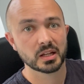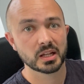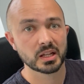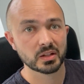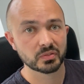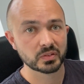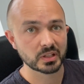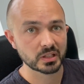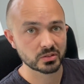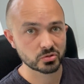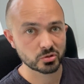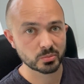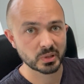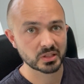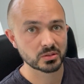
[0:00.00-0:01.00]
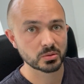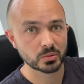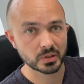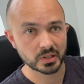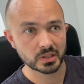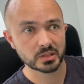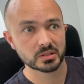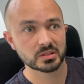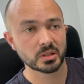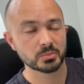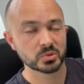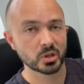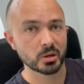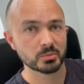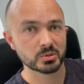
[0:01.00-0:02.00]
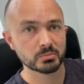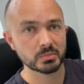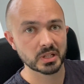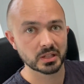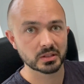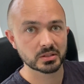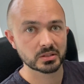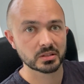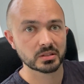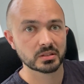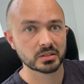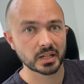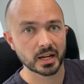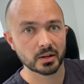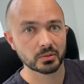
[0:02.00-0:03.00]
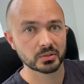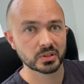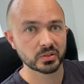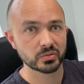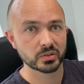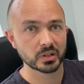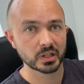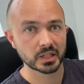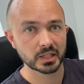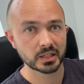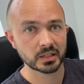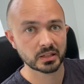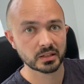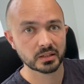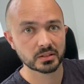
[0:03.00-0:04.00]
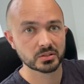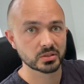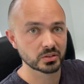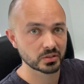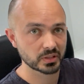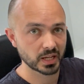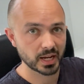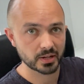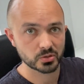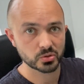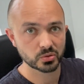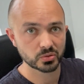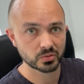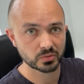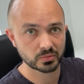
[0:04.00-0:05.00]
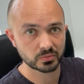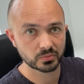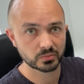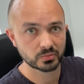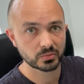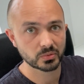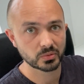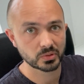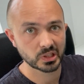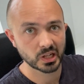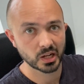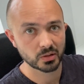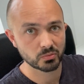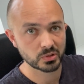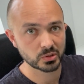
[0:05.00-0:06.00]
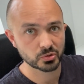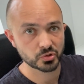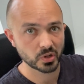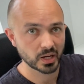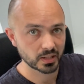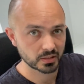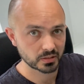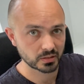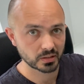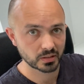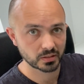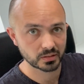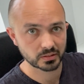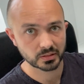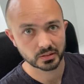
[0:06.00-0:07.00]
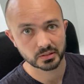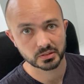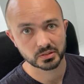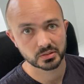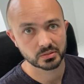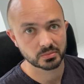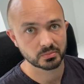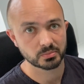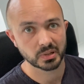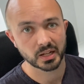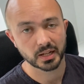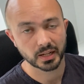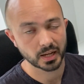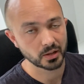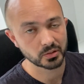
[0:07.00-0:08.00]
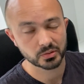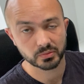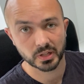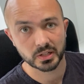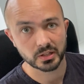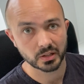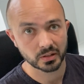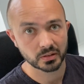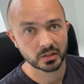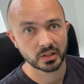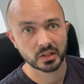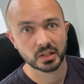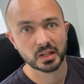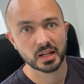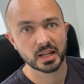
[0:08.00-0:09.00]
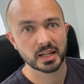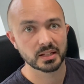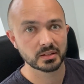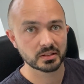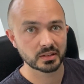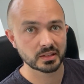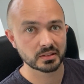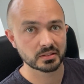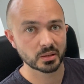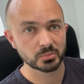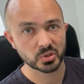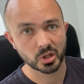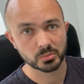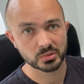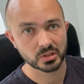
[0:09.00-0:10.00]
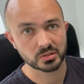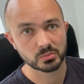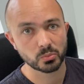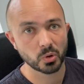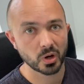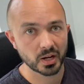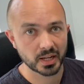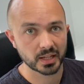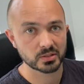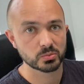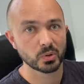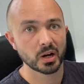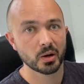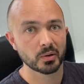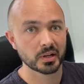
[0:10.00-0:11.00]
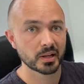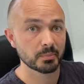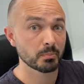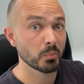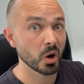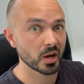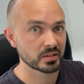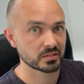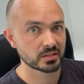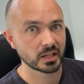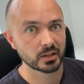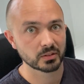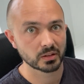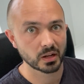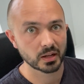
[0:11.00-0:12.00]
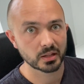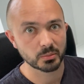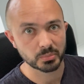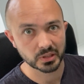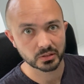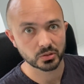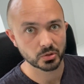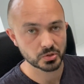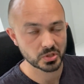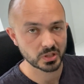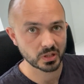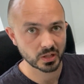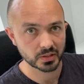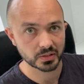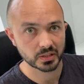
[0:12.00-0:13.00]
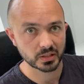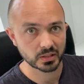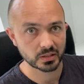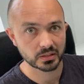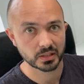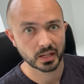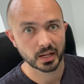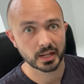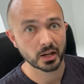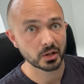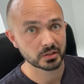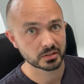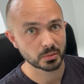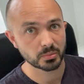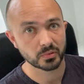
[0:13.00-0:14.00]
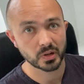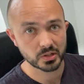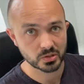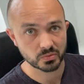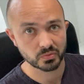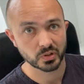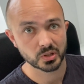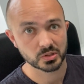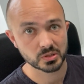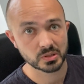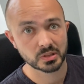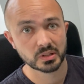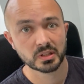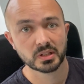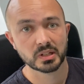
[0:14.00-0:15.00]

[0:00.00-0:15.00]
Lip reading: if the instrumental is sometimes mixed down differently to the actual real track that's playing out on the radio, it sometimes doesn't work as well, and it might sound like a bit dodgy like the AI separation version.